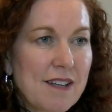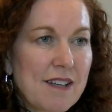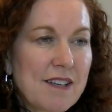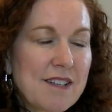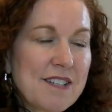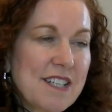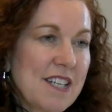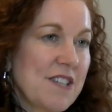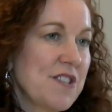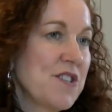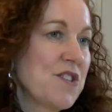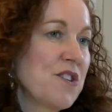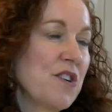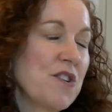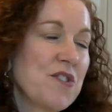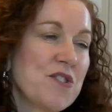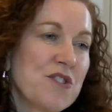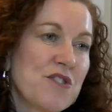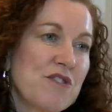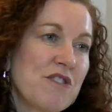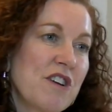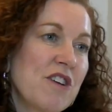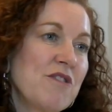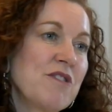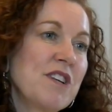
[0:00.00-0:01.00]

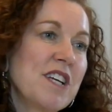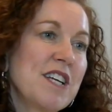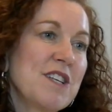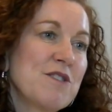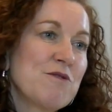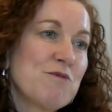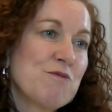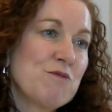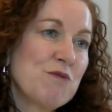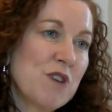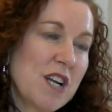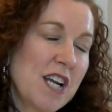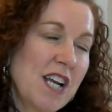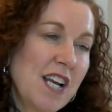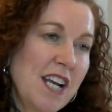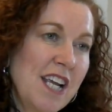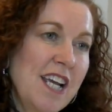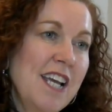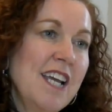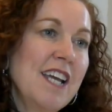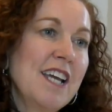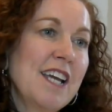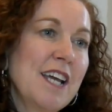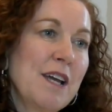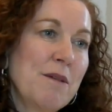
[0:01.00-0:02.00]
Testosterone is
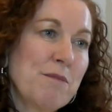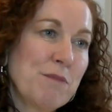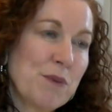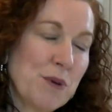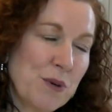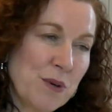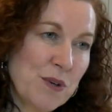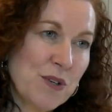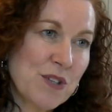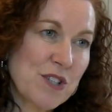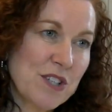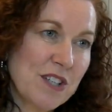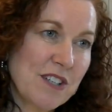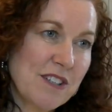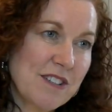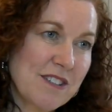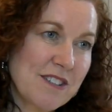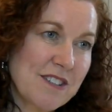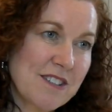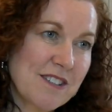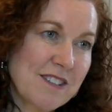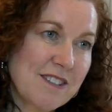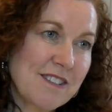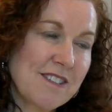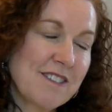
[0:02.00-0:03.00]
really
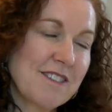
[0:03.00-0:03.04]
important.